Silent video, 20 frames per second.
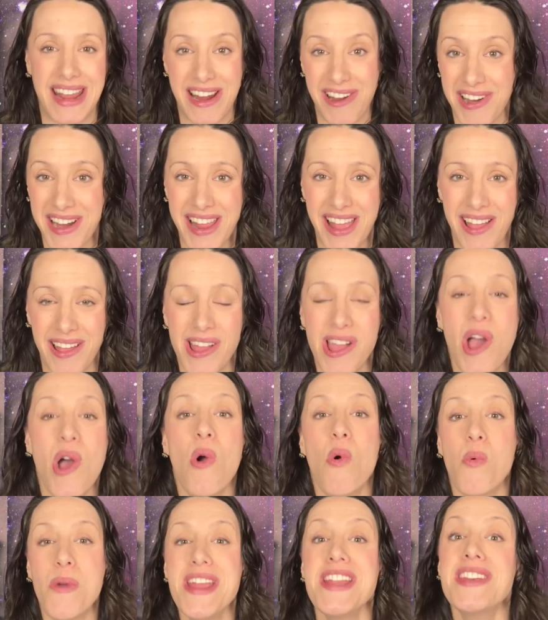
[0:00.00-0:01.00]
area.
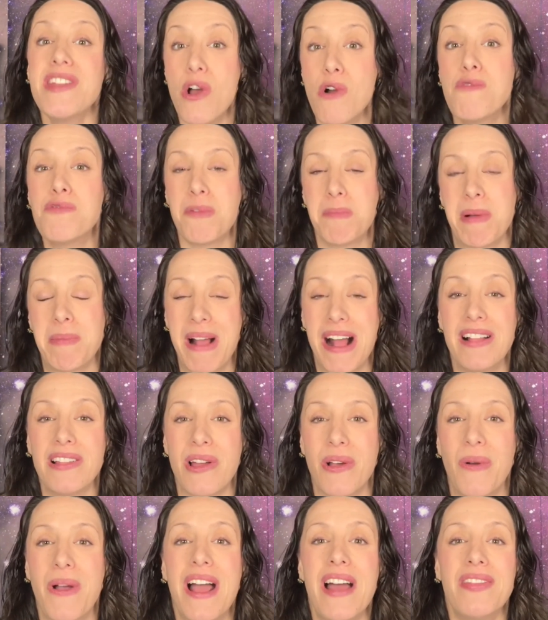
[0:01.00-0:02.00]
We know from
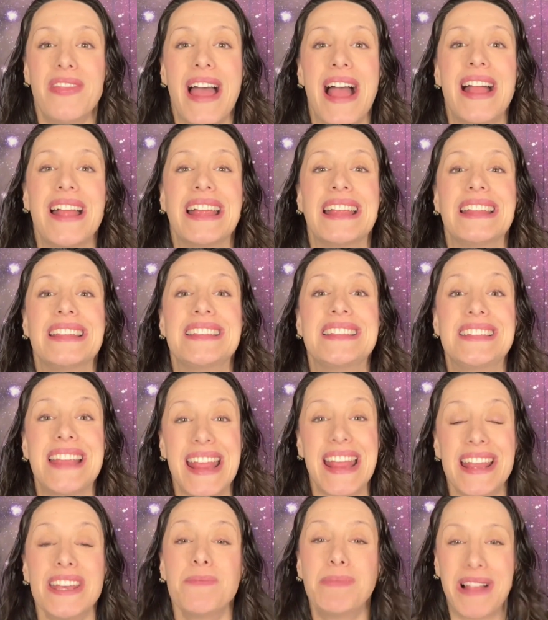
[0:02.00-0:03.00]
Apollo that
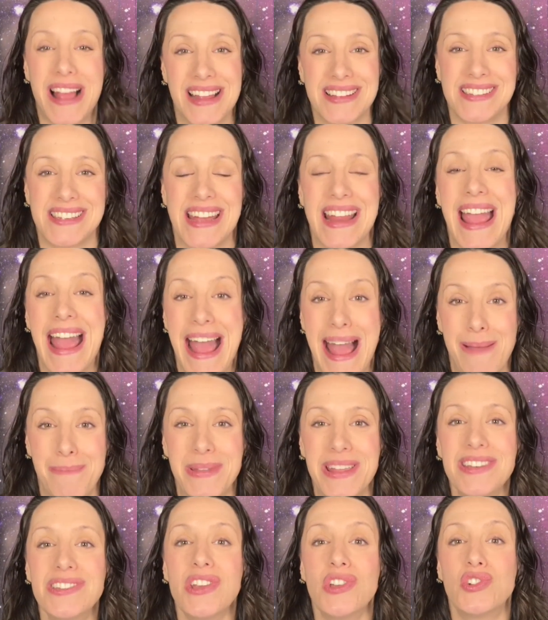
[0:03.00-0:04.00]
sandblasting
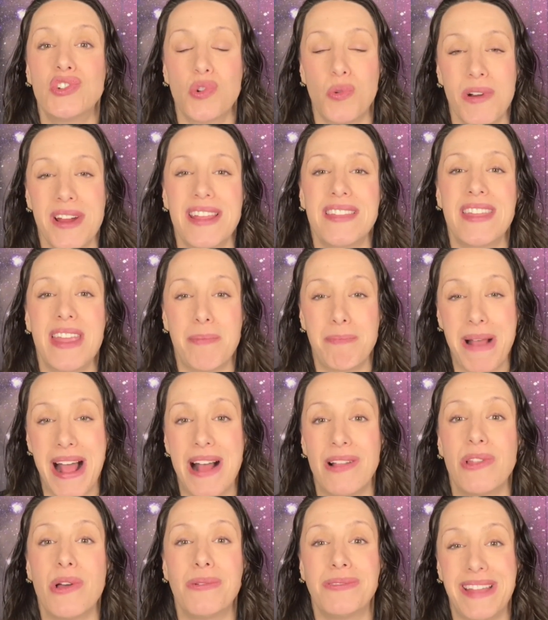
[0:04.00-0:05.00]
happened during the
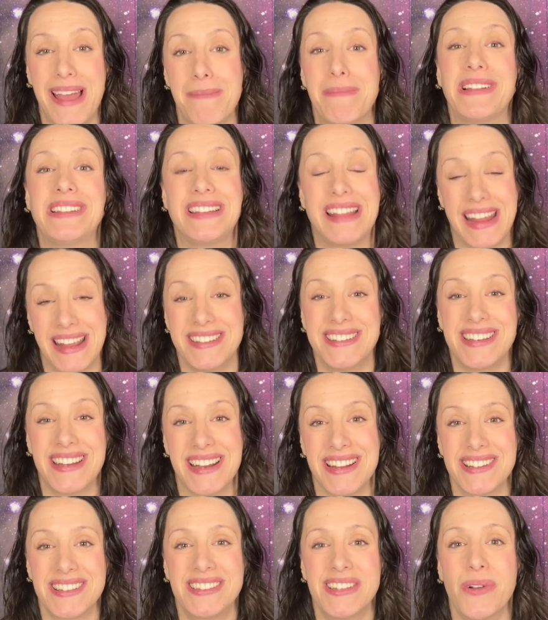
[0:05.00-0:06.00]
Apollo LEM landing.
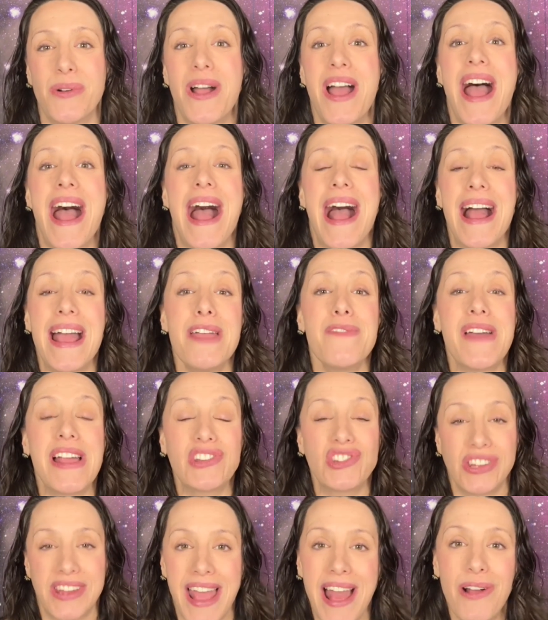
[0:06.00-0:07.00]
So I have
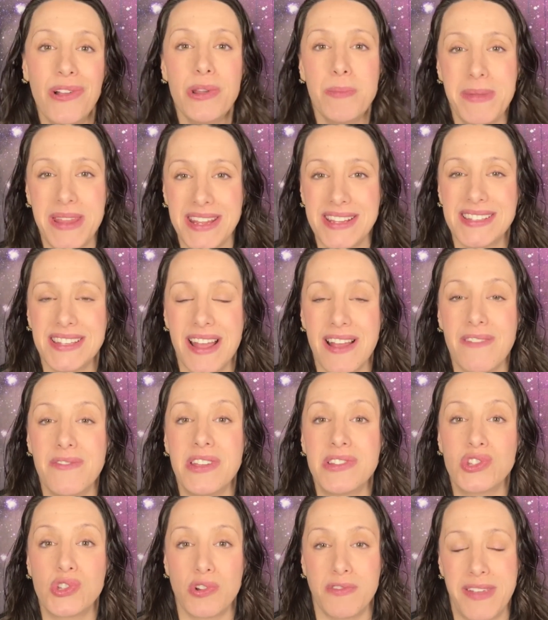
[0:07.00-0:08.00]
actually held a piece of
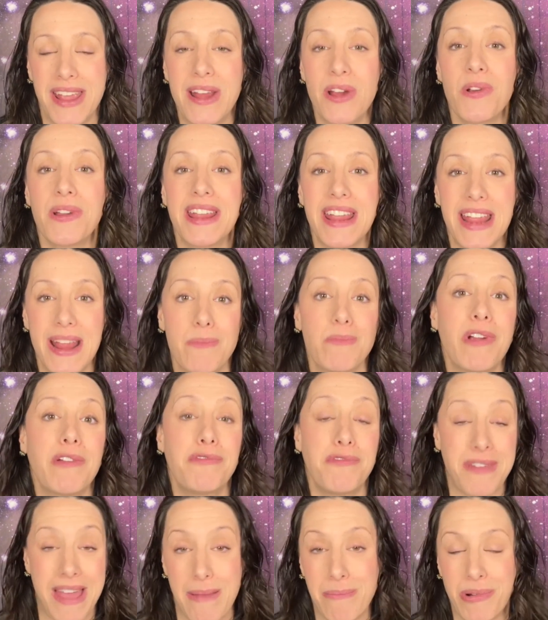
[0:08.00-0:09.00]
the surveyor camera
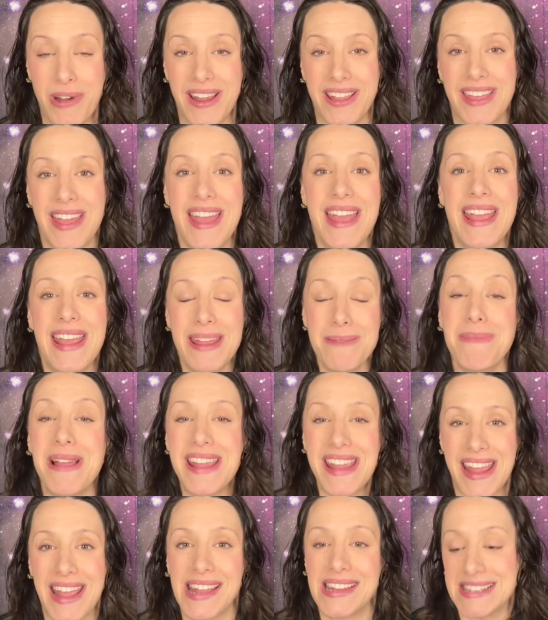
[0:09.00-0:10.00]
fabric in my
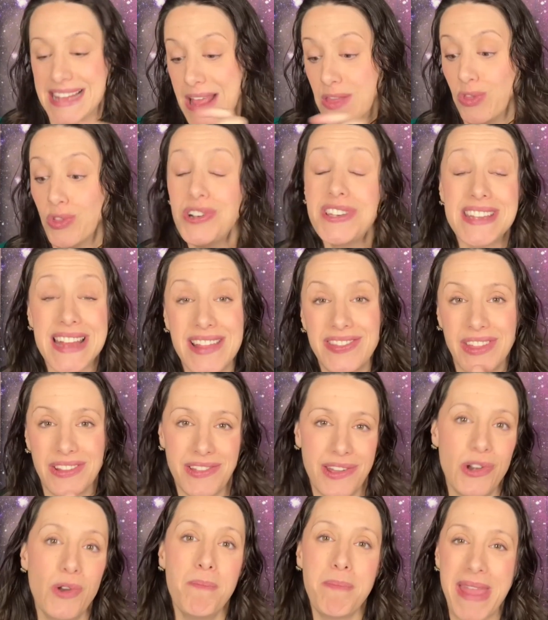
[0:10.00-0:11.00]
hands and looked at the
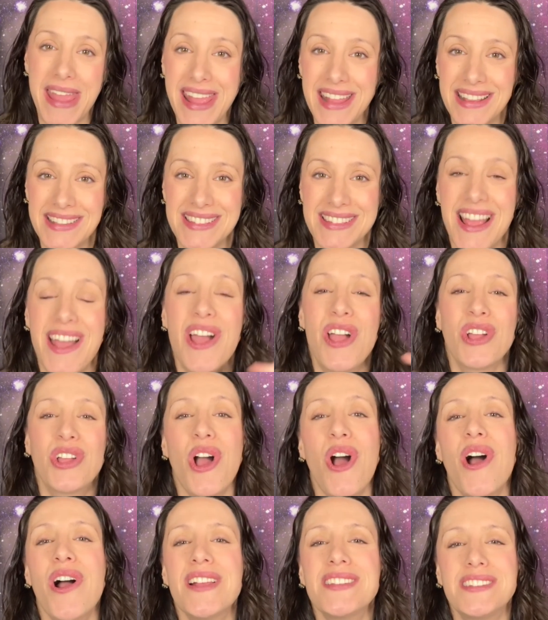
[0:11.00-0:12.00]
little pits
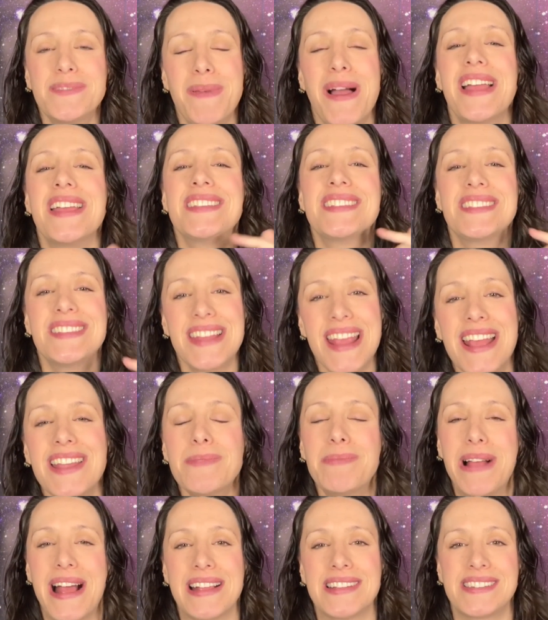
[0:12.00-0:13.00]
caused by
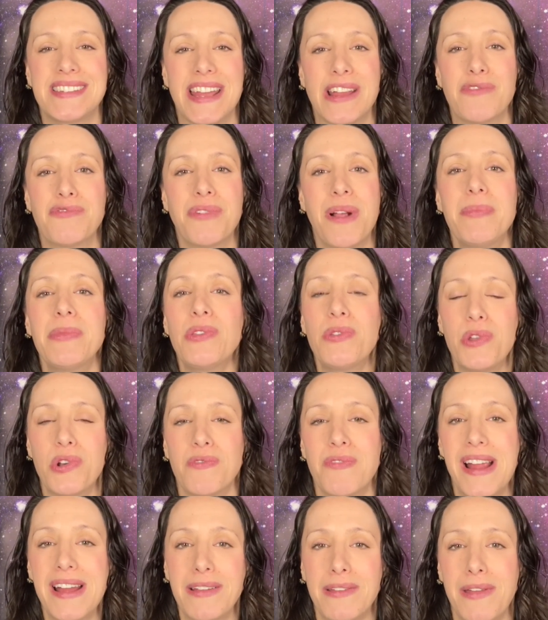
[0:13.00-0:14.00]
sandblasting from the lunar
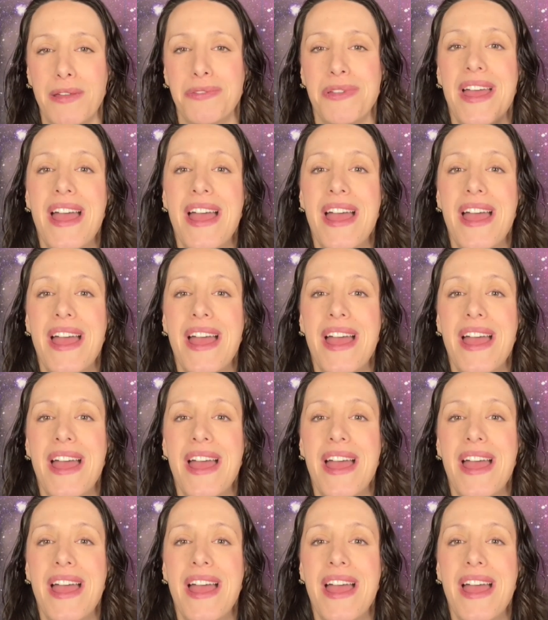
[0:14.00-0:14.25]
regolith